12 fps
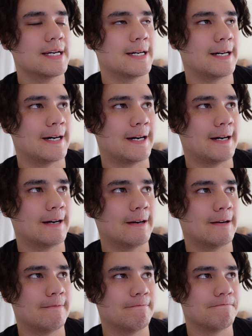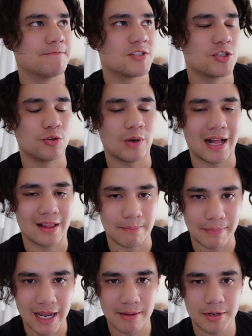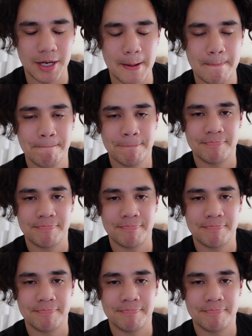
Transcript: um, to Alabama,